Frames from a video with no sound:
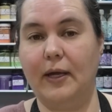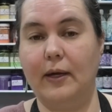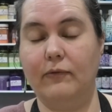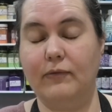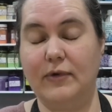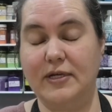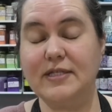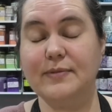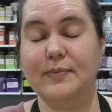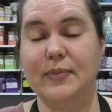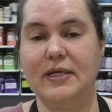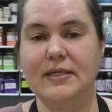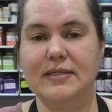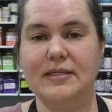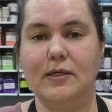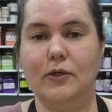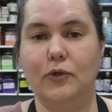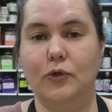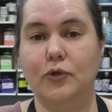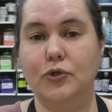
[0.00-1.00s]
recipes
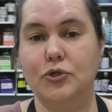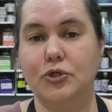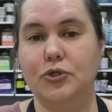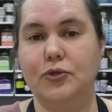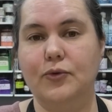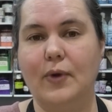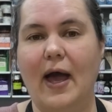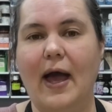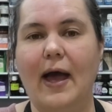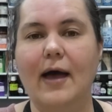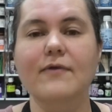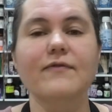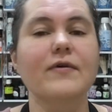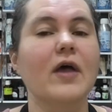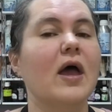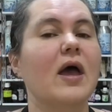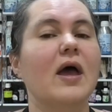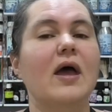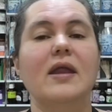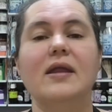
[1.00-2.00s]
that you do have,
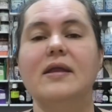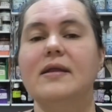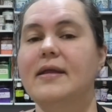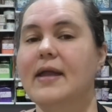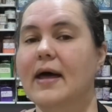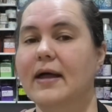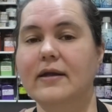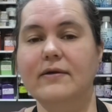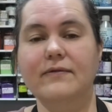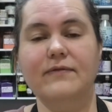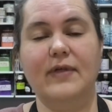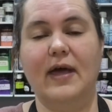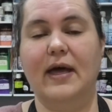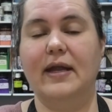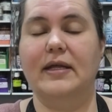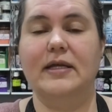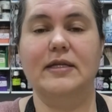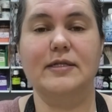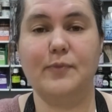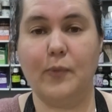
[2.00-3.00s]
none of
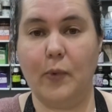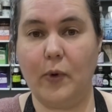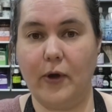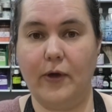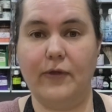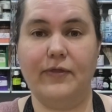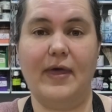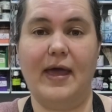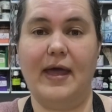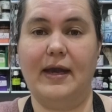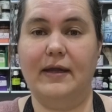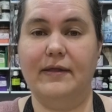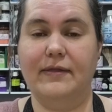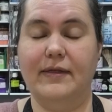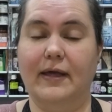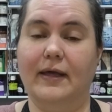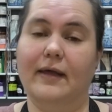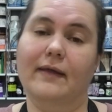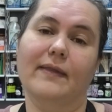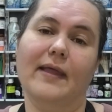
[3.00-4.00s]
that is worth
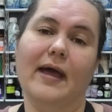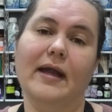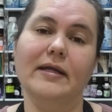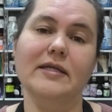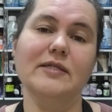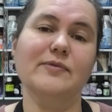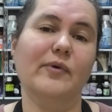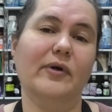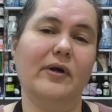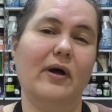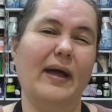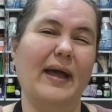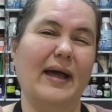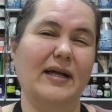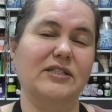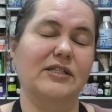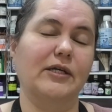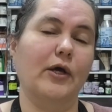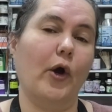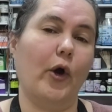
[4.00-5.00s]
anything. And that is what I
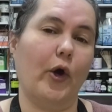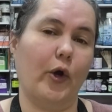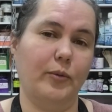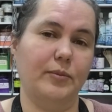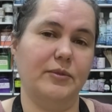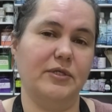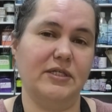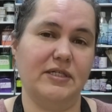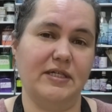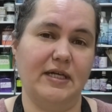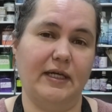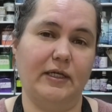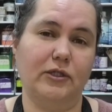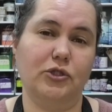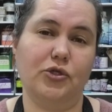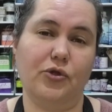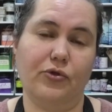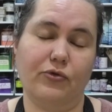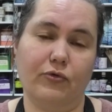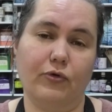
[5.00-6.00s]
actually hope to
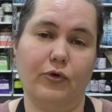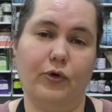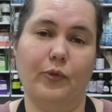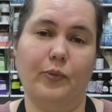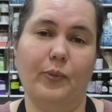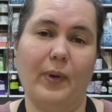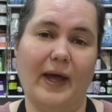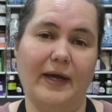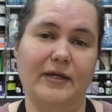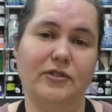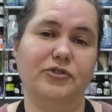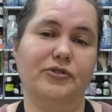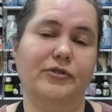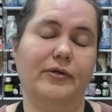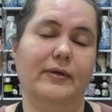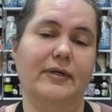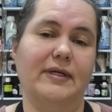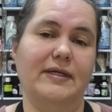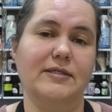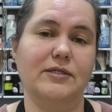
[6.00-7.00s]
teach through
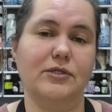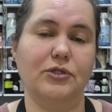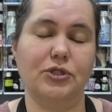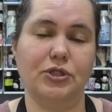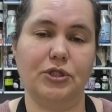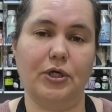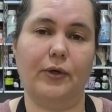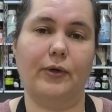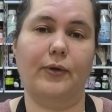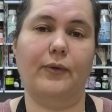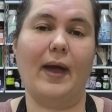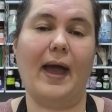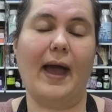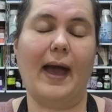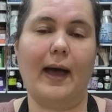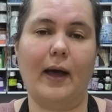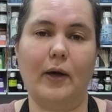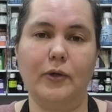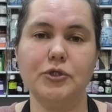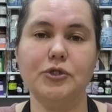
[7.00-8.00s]
Patreon, is to show you
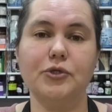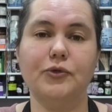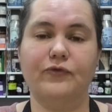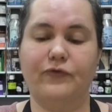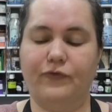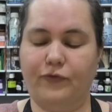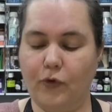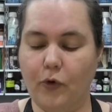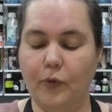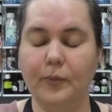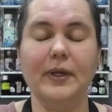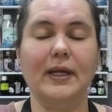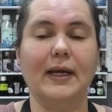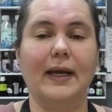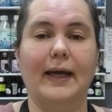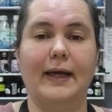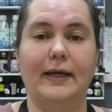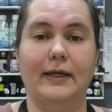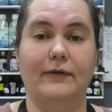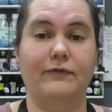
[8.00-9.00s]
how to
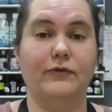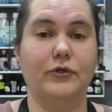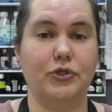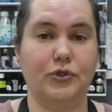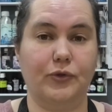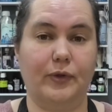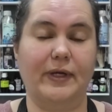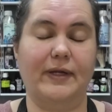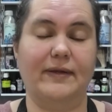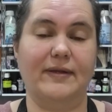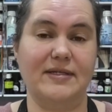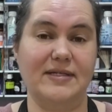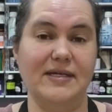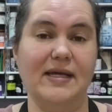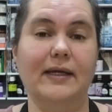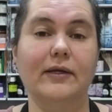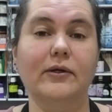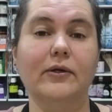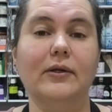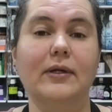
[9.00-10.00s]
formulate if you join at the
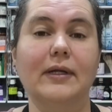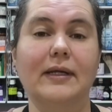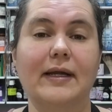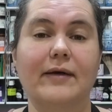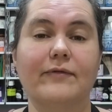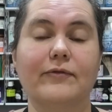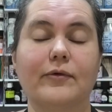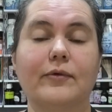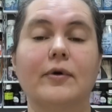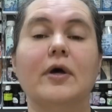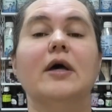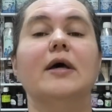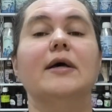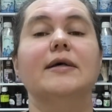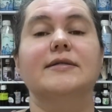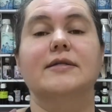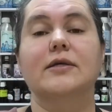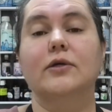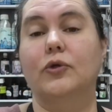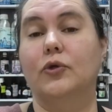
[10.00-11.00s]
$10 level,
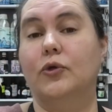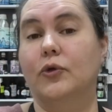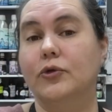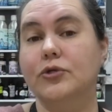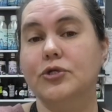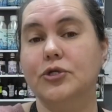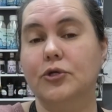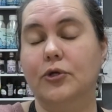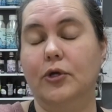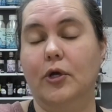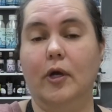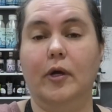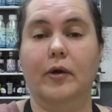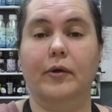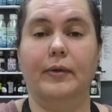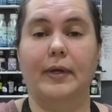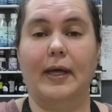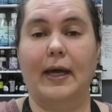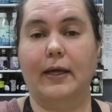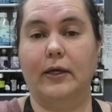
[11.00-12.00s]
so you too can
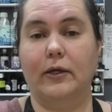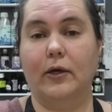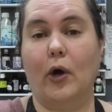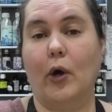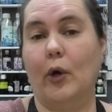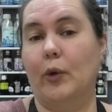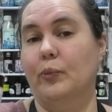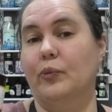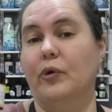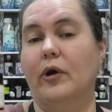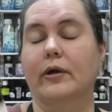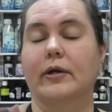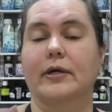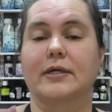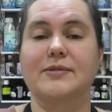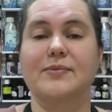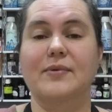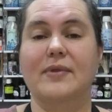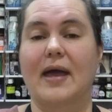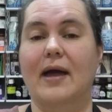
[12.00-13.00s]
create your own
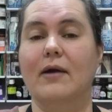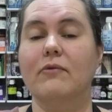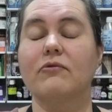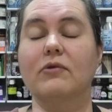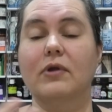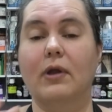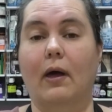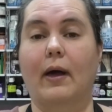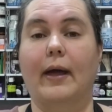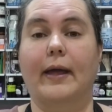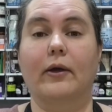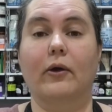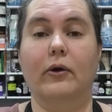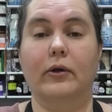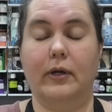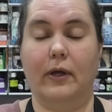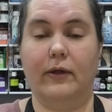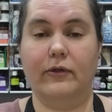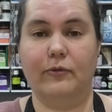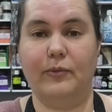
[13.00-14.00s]
products without relying
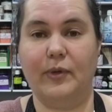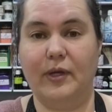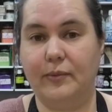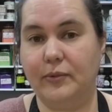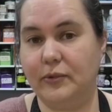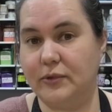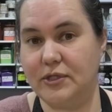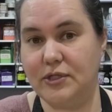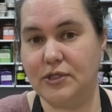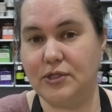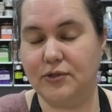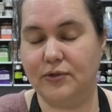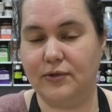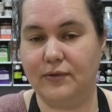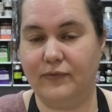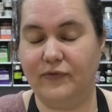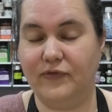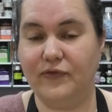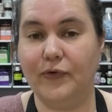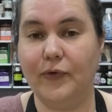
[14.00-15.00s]
on other people to do
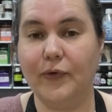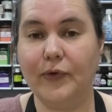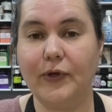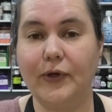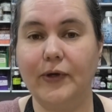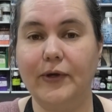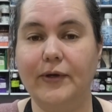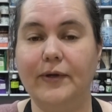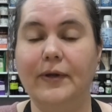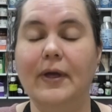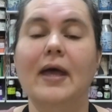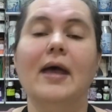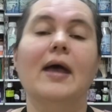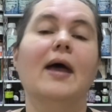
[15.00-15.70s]
them for you.